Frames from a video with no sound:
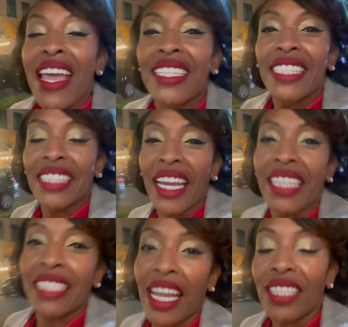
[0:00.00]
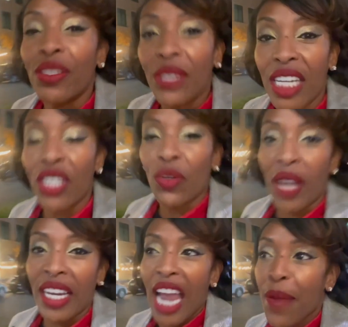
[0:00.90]
Today is National Eat a
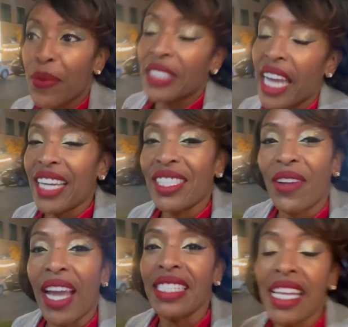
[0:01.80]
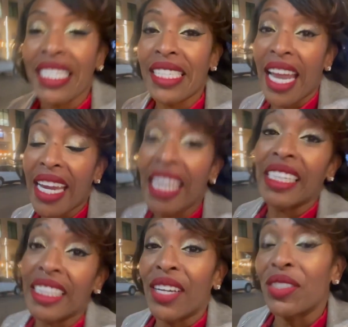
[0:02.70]
Red Apple Day, so as they say,
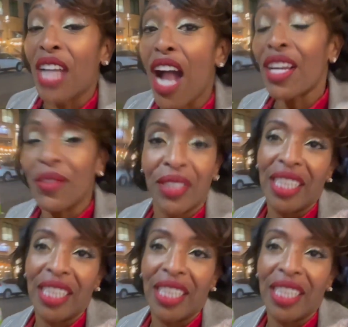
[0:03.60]
an apple